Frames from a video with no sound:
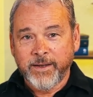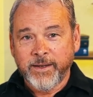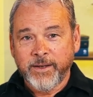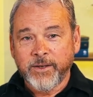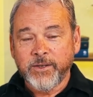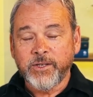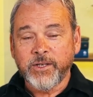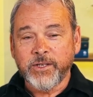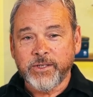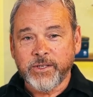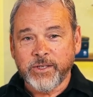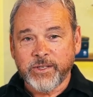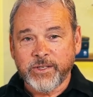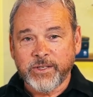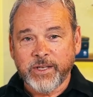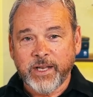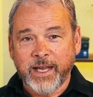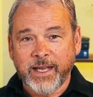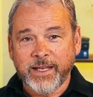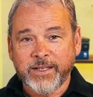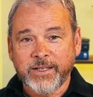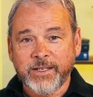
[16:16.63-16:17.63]
Jesus
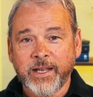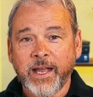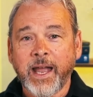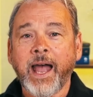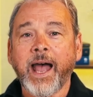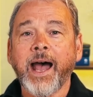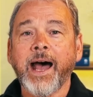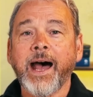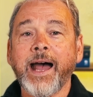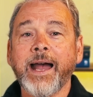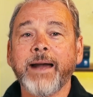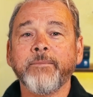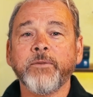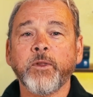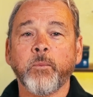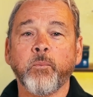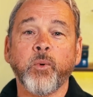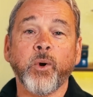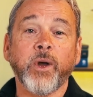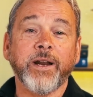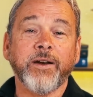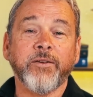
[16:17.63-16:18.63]
says, I am the
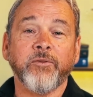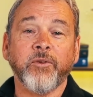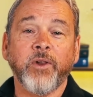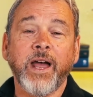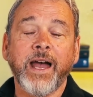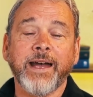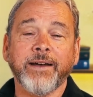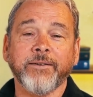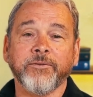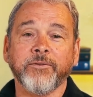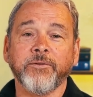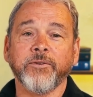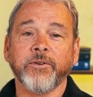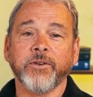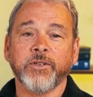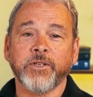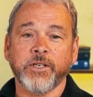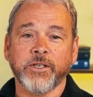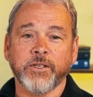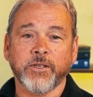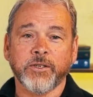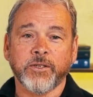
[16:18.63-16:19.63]
bread of life,
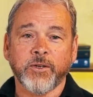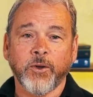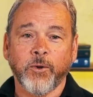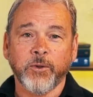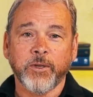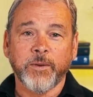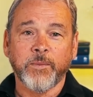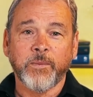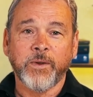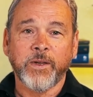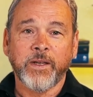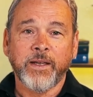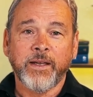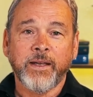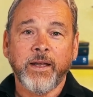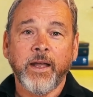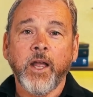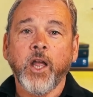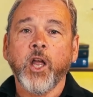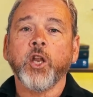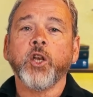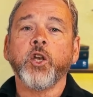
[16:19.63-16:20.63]
Jesus told them.
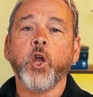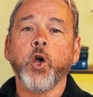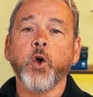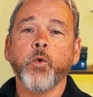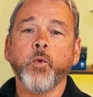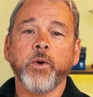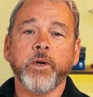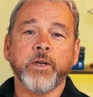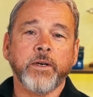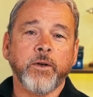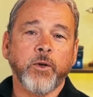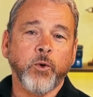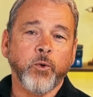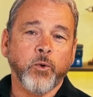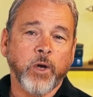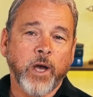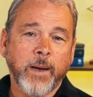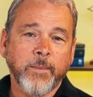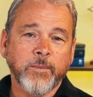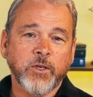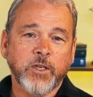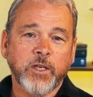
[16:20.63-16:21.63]
No one who
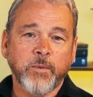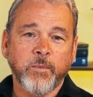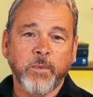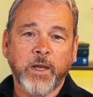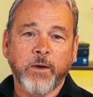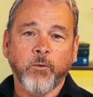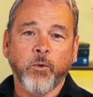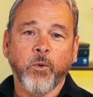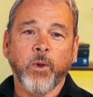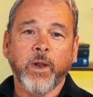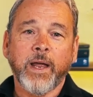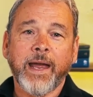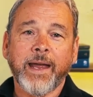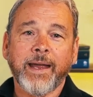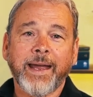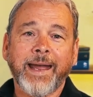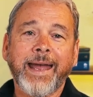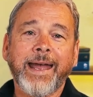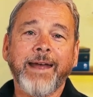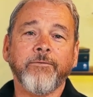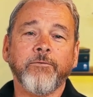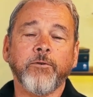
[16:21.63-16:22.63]
comes to me will
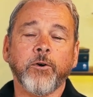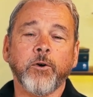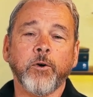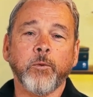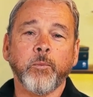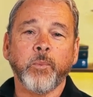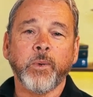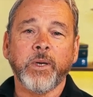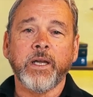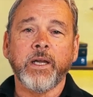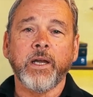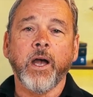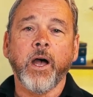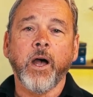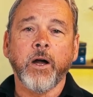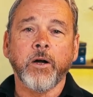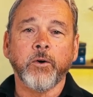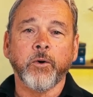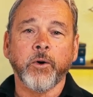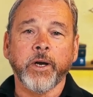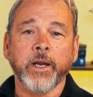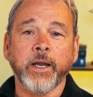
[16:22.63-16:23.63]
ever be
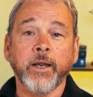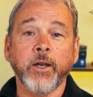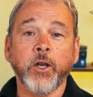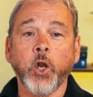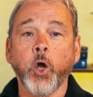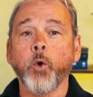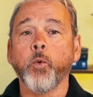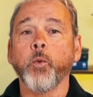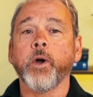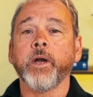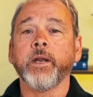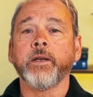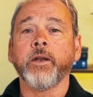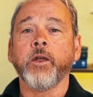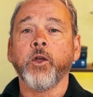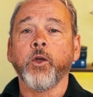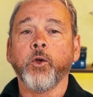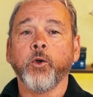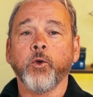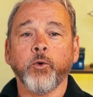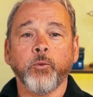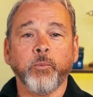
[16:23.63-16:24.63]
hungry. No one
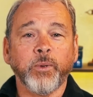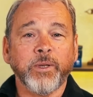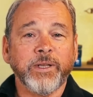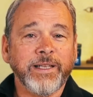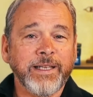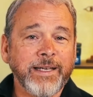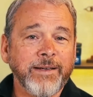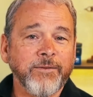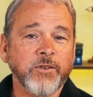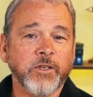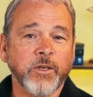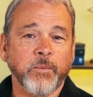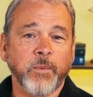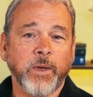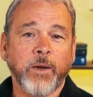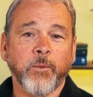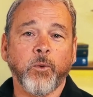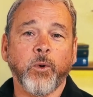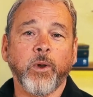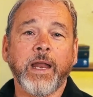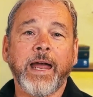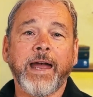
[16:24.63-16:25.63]
who believes in me
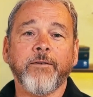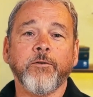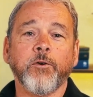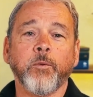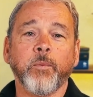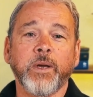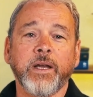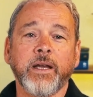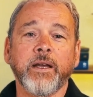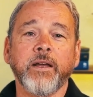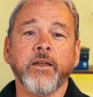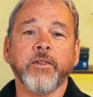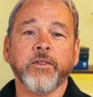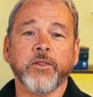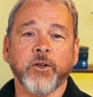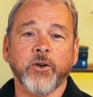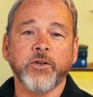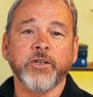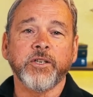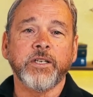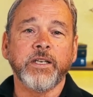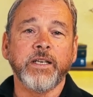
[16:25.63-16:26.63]
will ever be
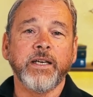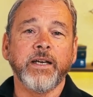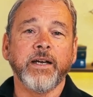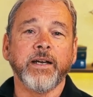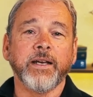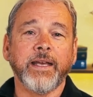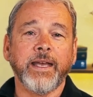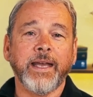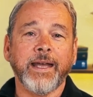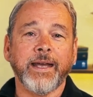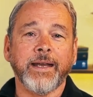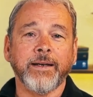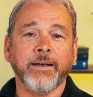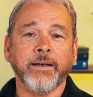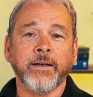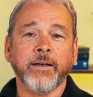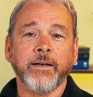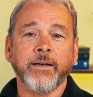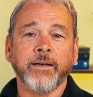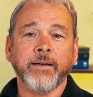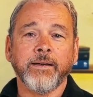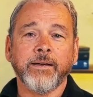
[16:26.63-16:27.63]
thirsty again.
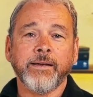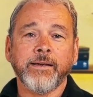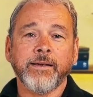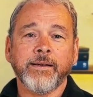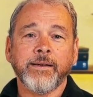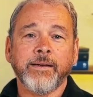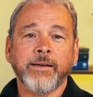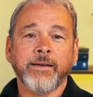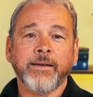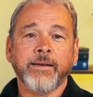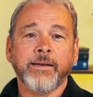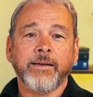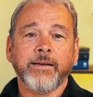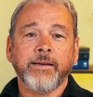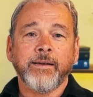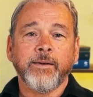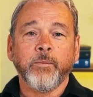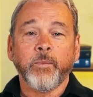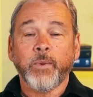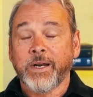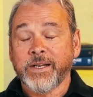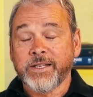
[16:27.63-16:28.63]

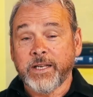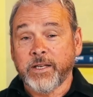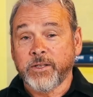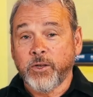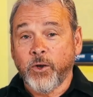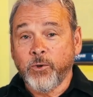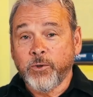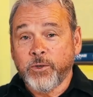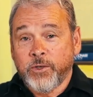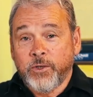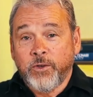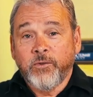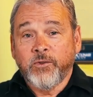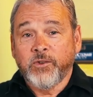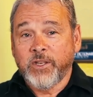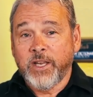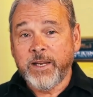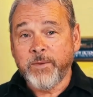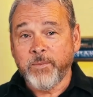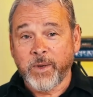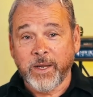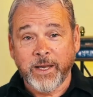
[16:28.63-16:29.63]
But as I told you, you've
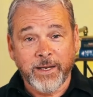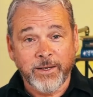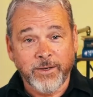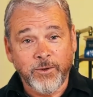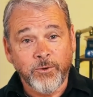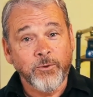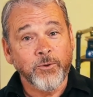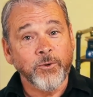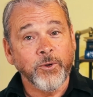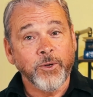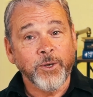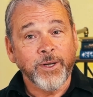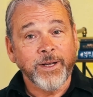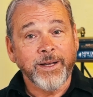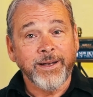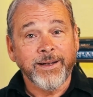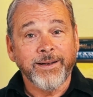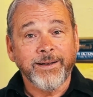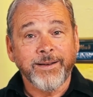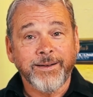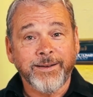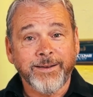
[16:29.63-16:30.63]
seen me and you
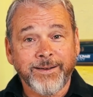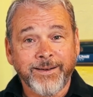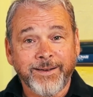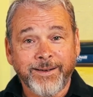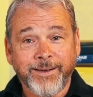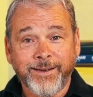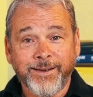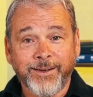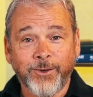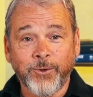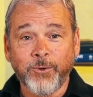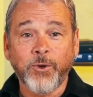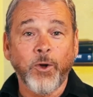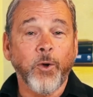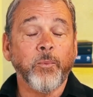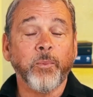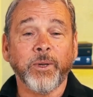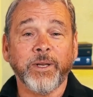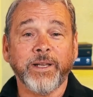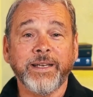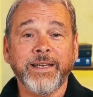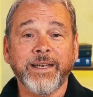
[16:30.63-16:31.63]
you don't
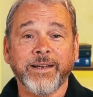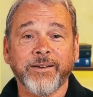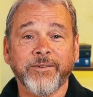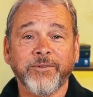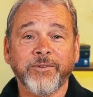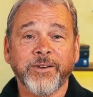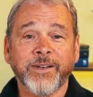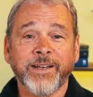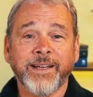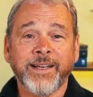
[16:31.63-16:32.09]
believe.